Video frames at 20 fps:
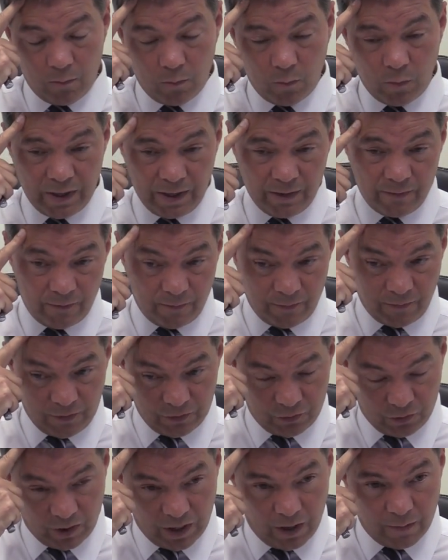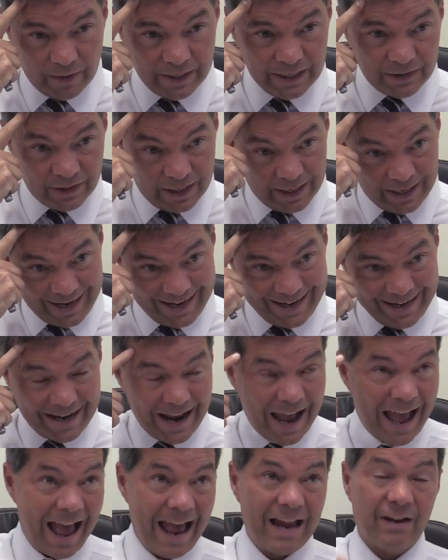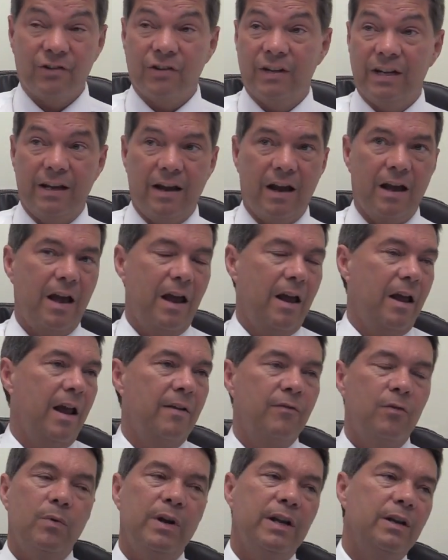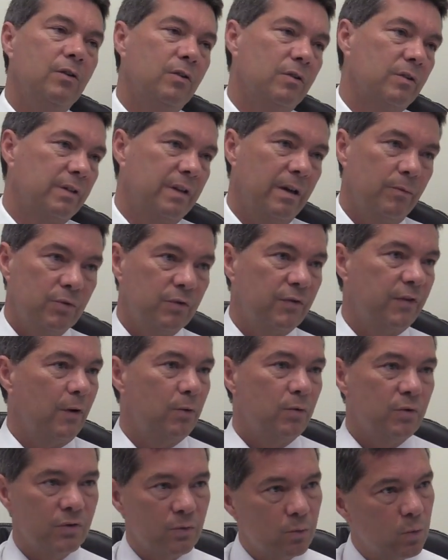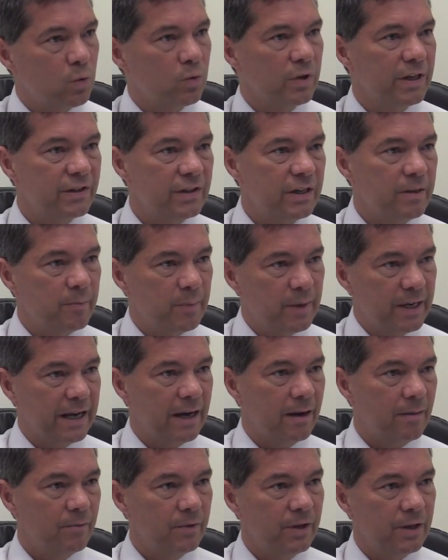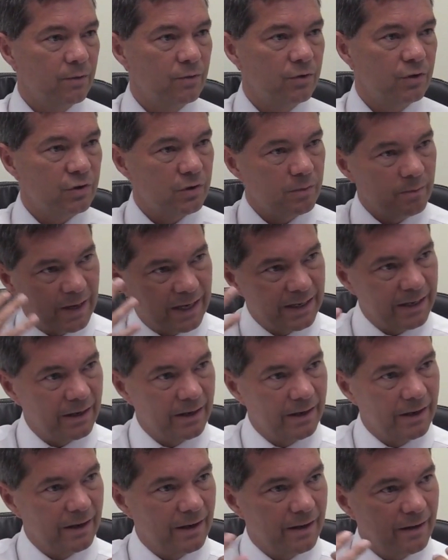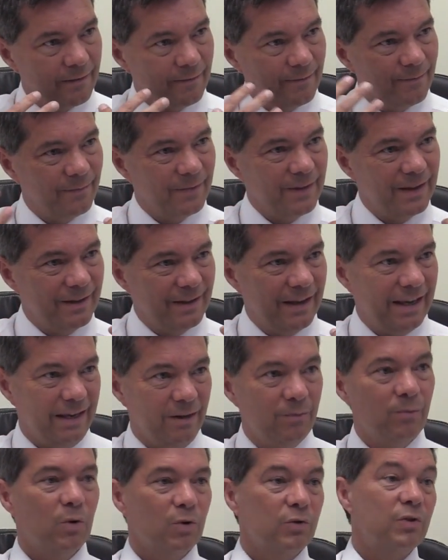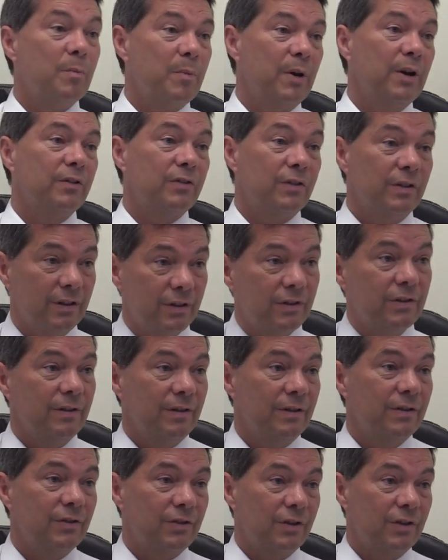when he first took over Disney, he actually, everywhere he looked, there was photos of Walt Disney to pick up, you know, just to make he was the person that